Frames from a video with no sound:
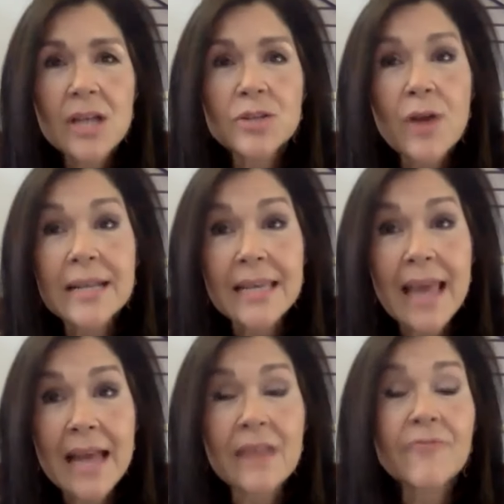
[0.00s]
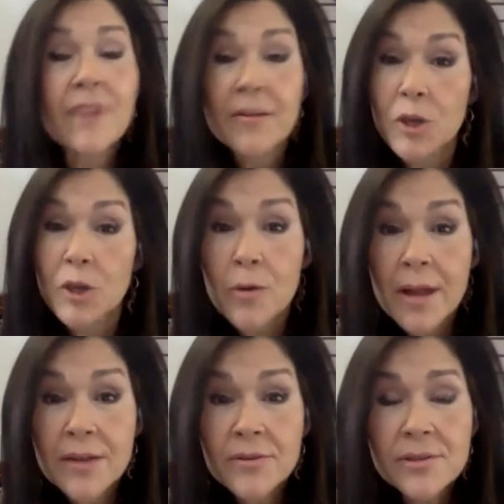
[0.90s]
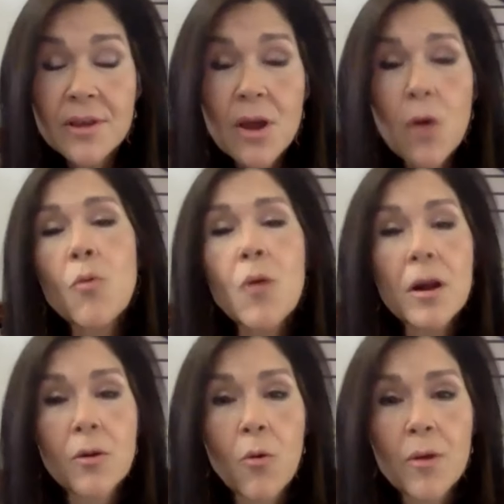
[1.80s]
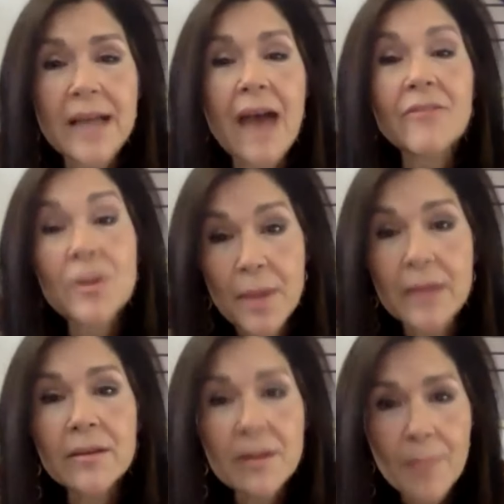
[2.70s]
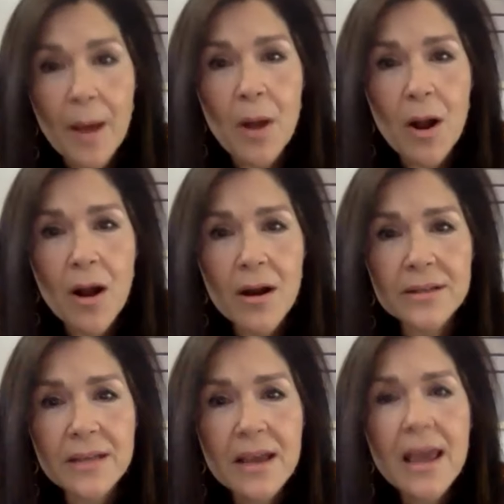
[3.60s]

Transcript: trying to get in front of curators who are going to have an opinion about my art